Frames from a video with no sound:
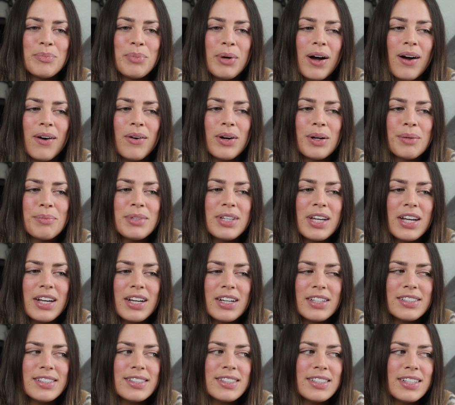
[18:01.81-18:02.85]
But what I'm
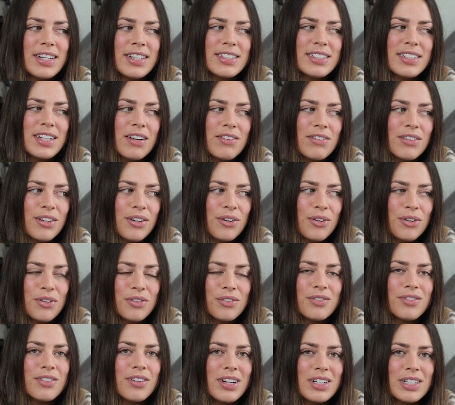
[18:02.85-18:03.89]
saying is it's nice to have a little
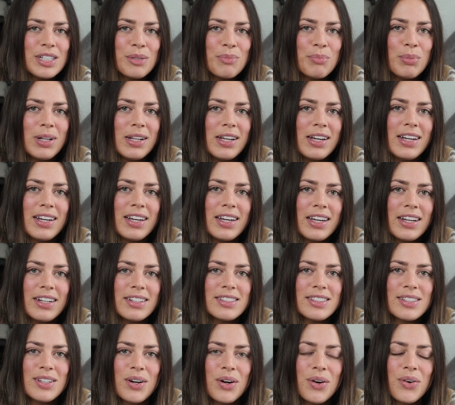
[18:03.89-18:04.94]
fresh blanket.
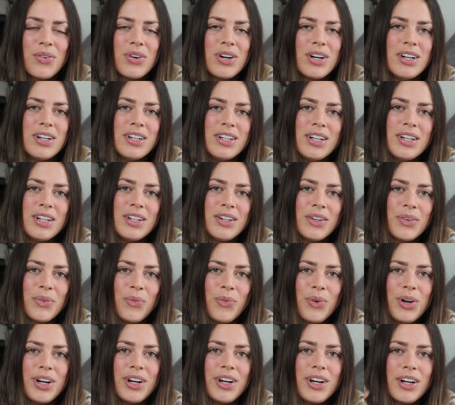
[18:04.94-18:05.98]
So
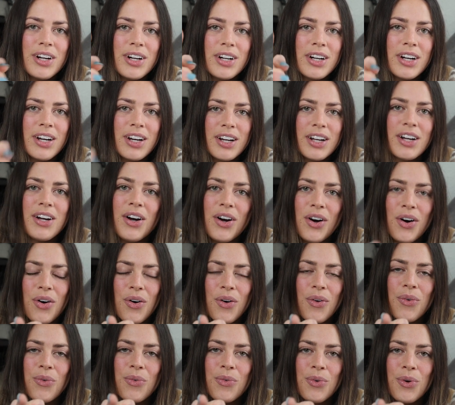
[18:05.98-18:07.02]
we're gonna
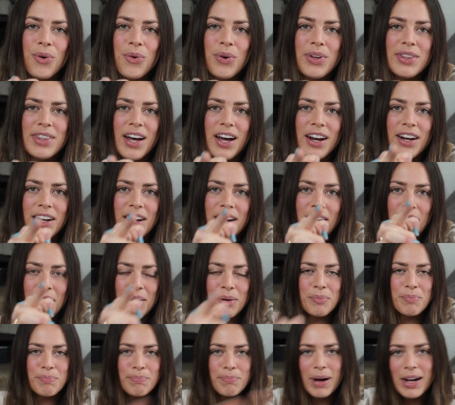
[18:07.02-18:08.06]
go ruin that
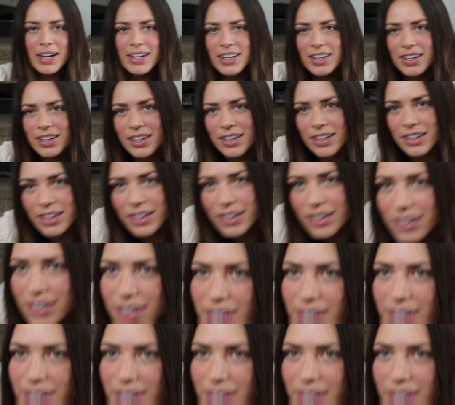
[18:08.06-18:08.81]
again. Bye!